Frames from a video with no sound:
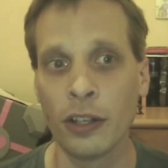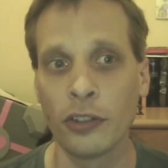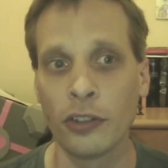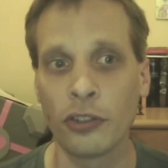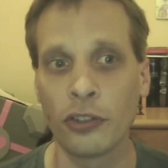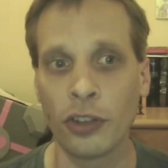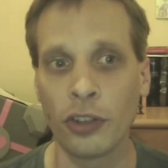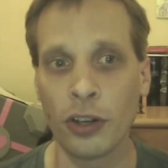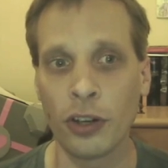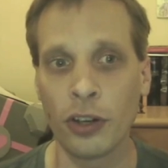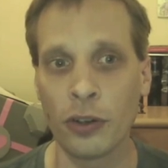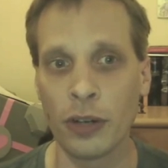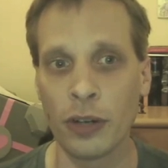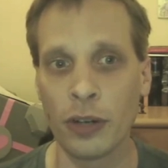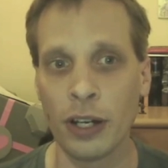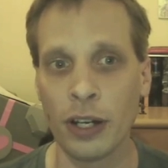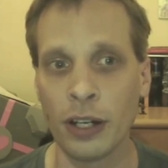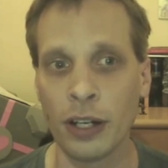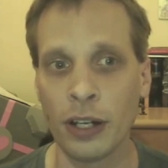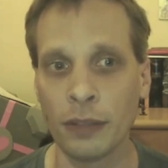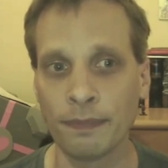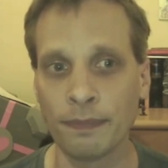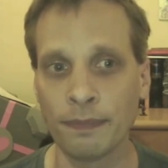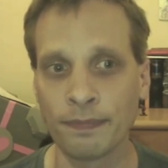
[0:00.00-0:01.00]

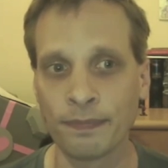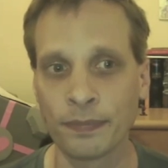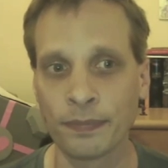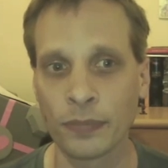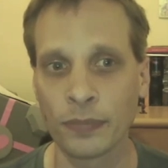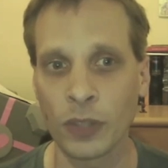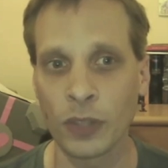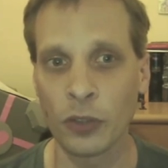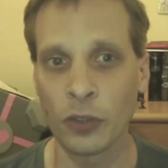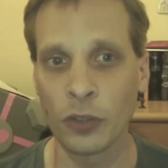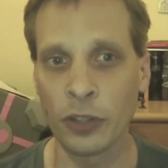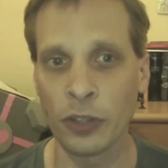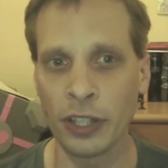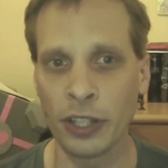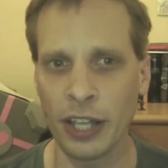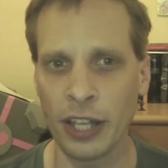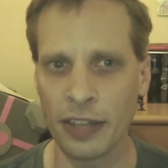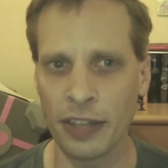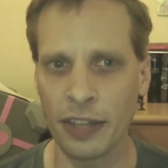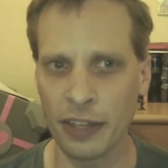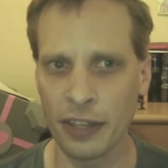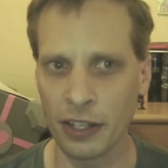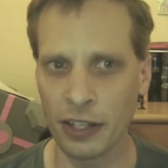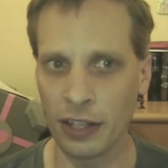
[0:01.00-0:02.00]
So
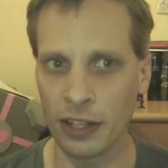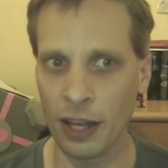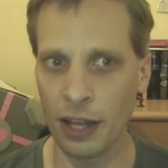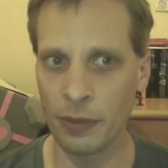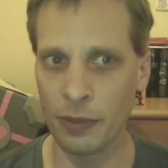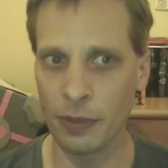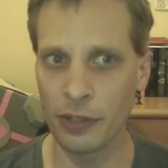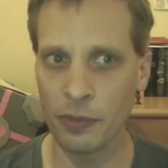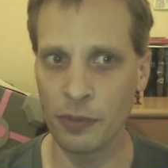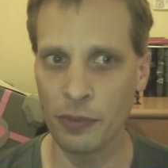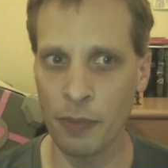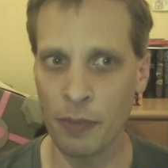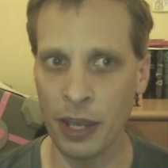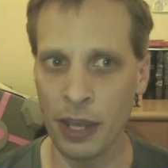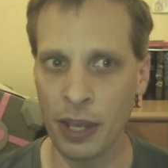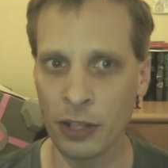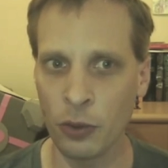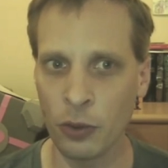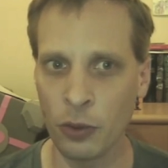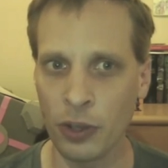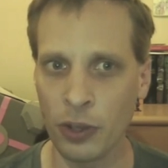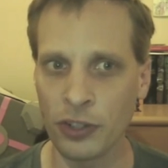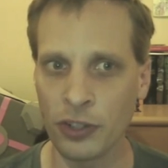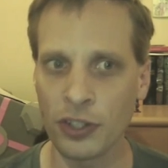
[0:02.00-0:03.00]
really, I think Globby's
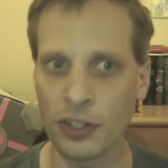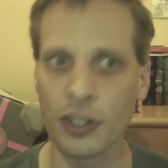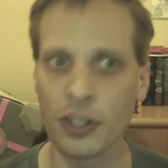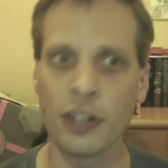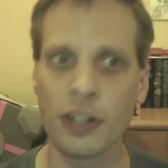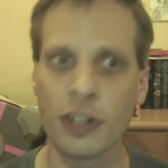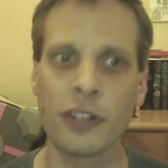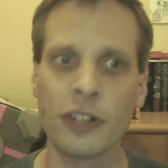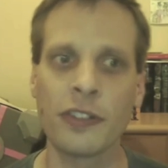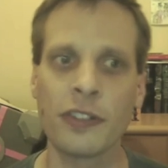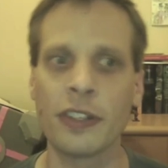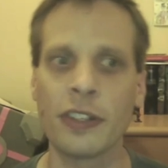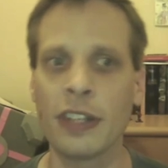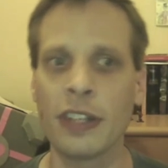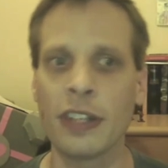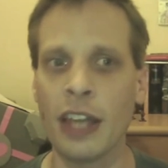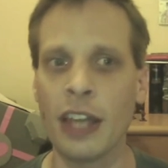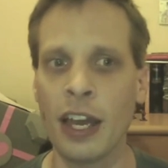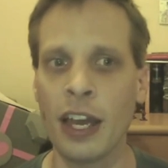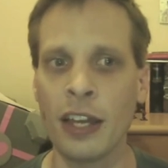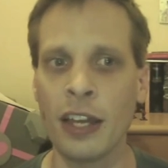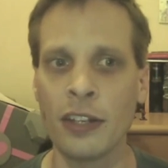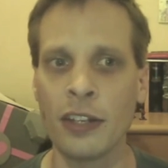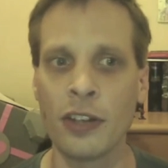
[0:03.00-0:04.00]
main question here is at
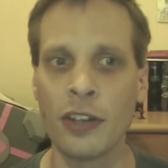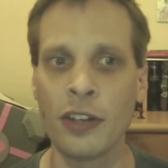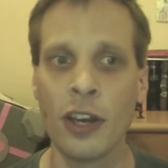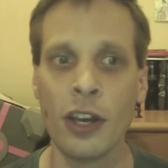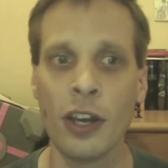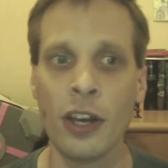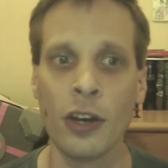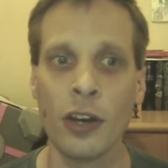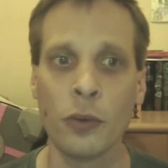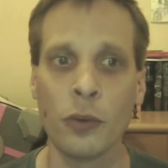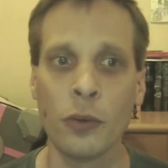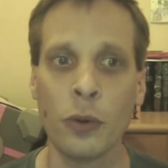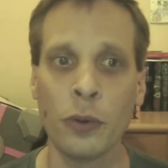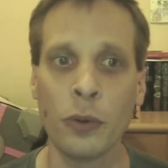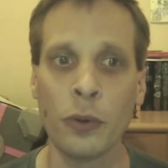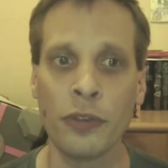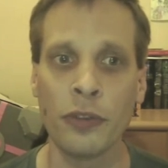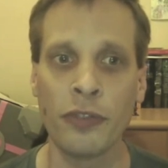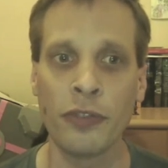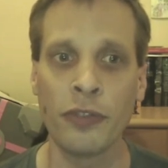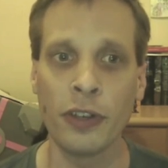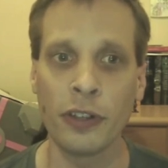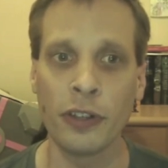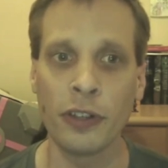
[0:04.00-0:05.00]
the end, will
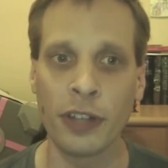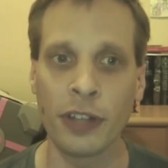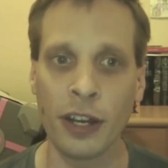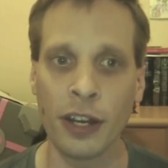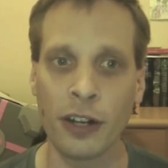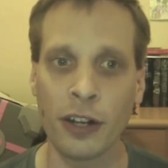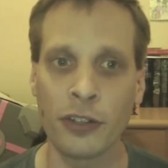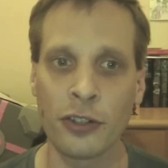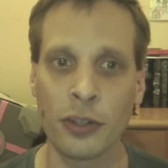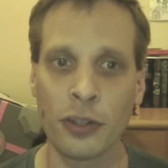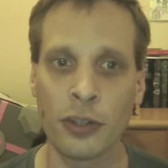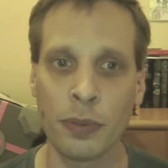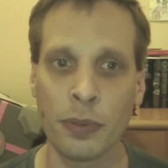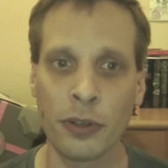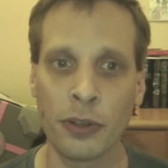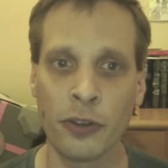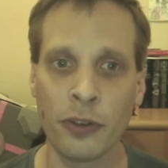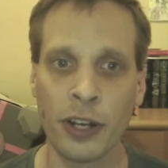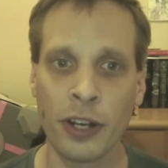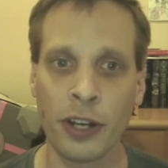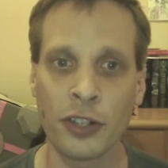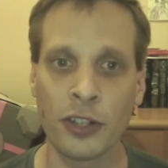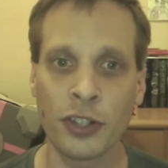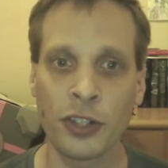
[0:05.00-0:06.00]
we feel character
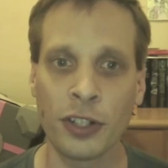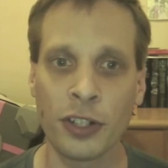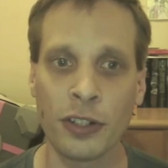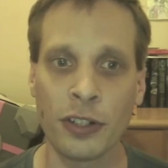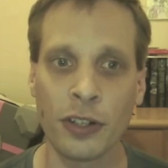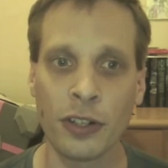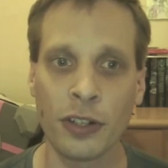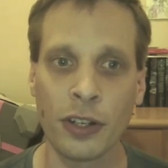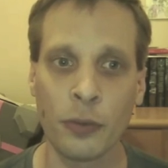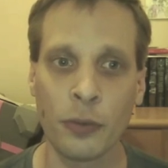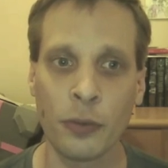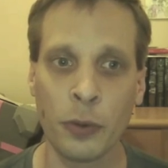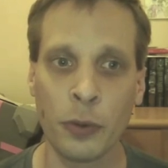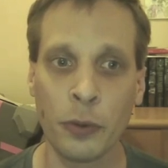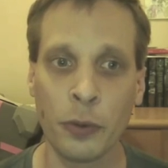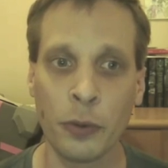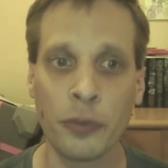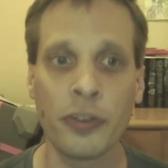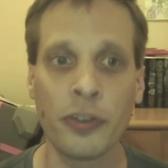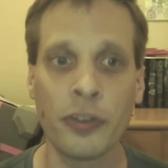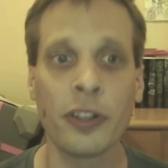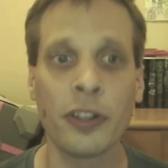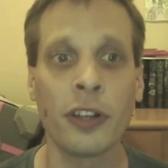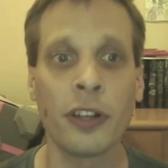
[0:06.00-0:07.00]
progression, will
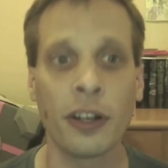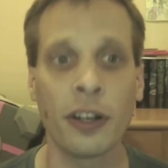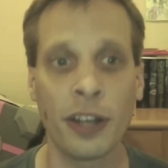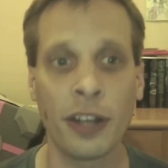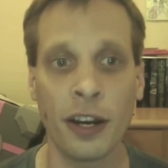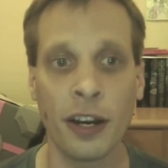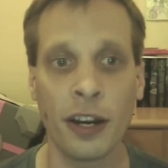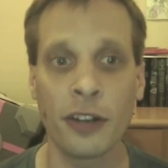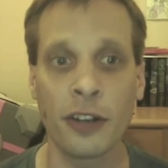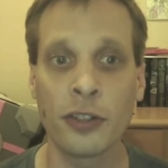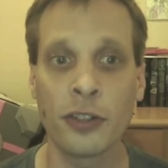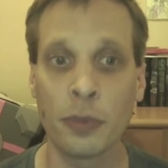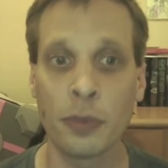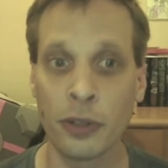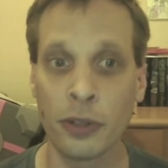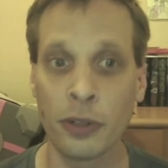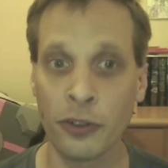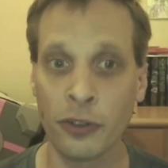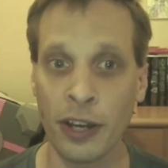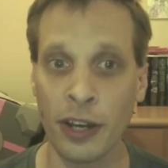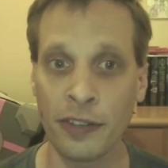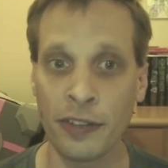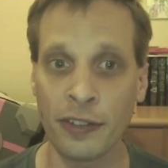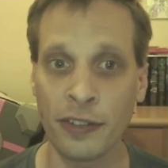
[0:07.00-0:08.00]
we feel our character
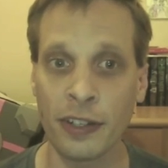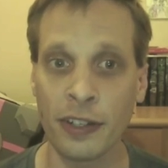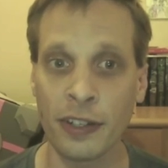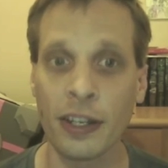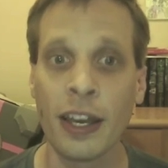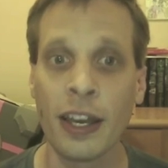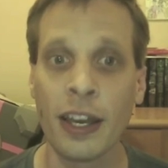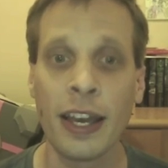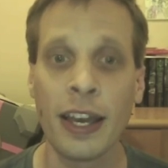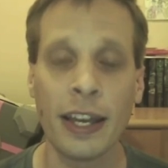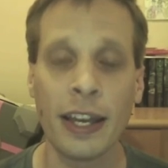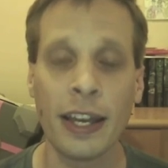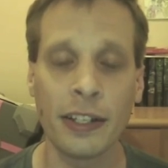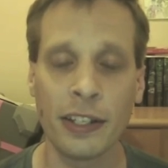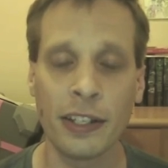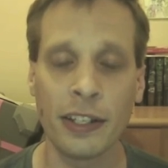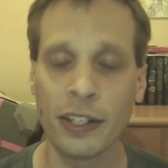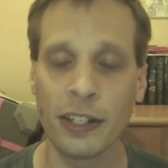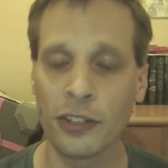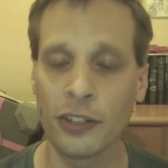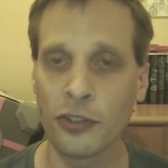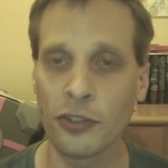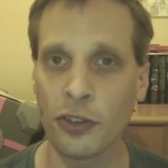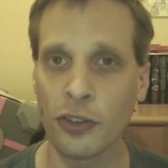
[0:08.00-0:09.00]
progressing and
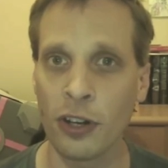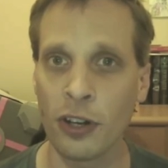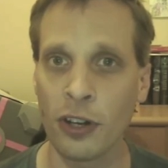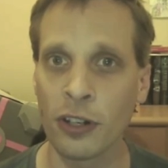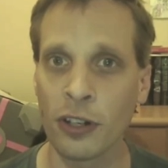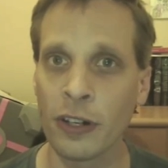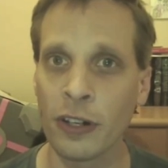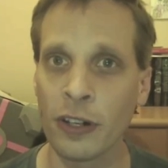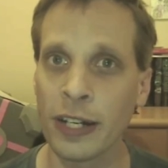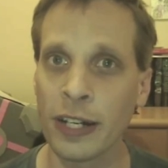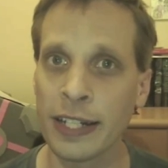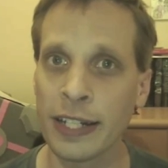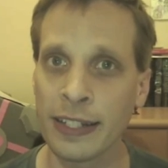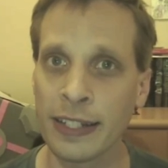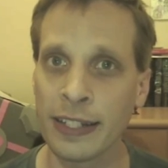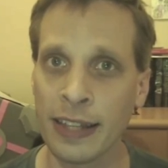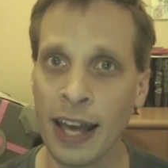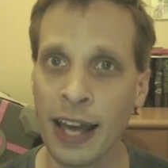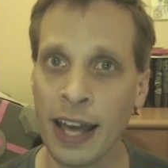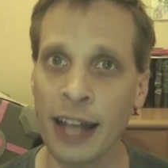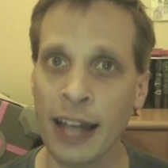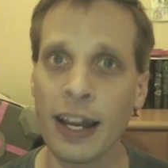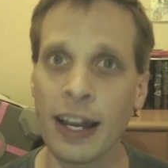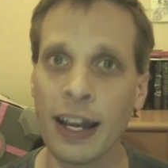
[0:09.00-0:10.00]
getting stronger? And to
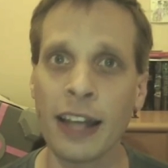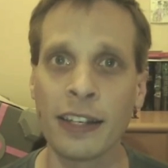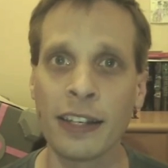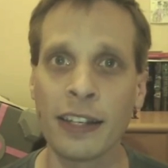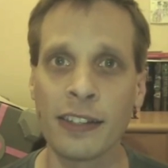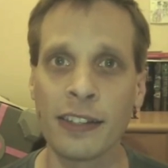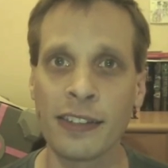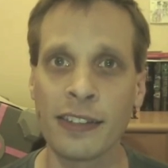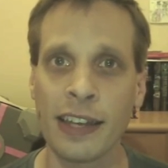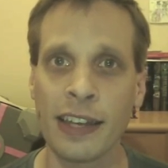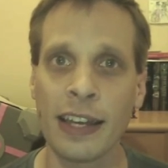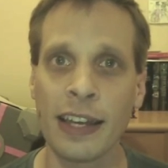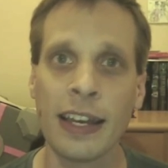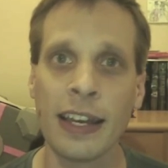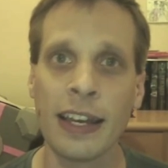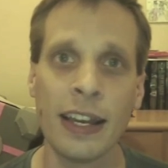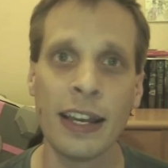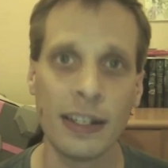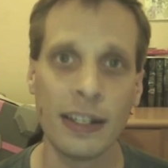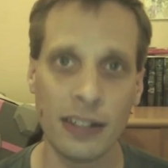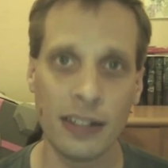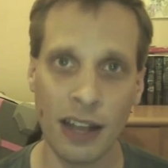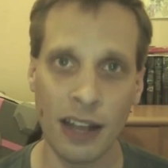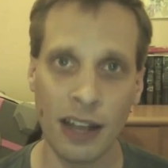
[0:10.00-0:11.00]
that, I can say
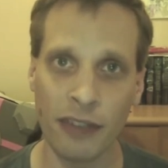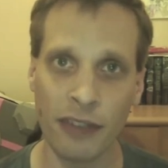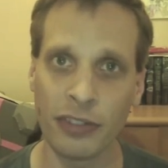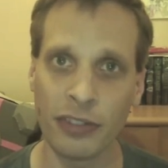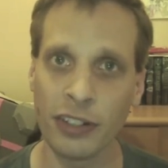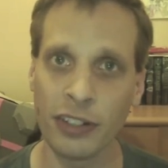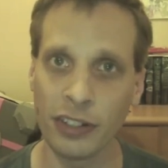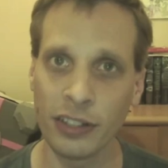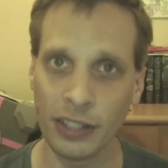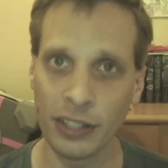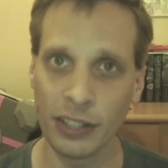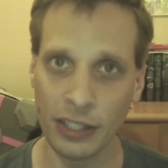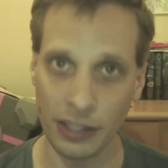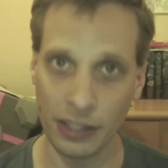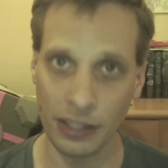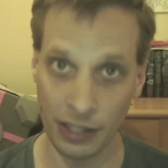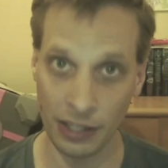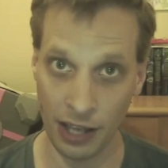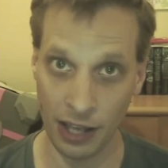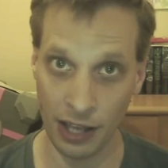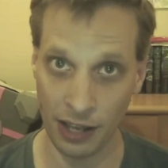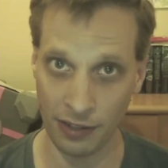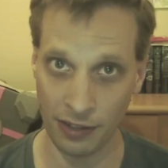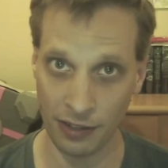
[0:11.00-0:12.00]
definitely
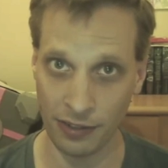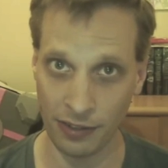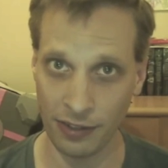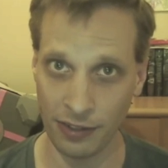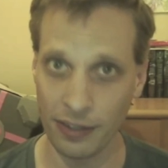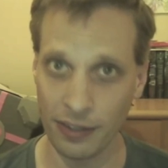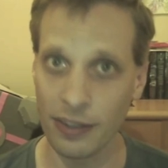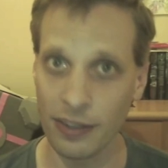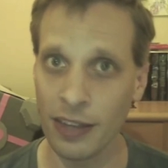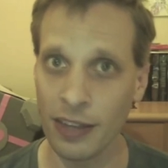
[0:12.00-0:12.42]
yes.